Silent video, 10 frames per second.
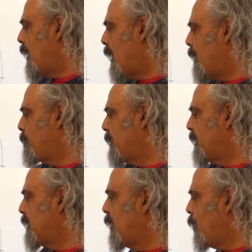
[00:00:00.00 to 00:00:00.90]
upper
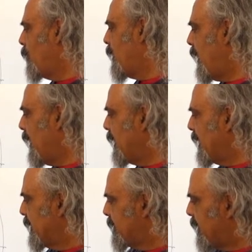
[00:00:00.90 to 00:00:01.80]
and lower
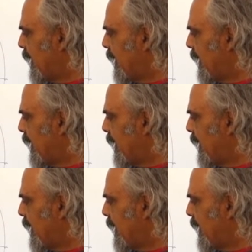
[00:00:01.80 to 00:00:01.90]
eyelid,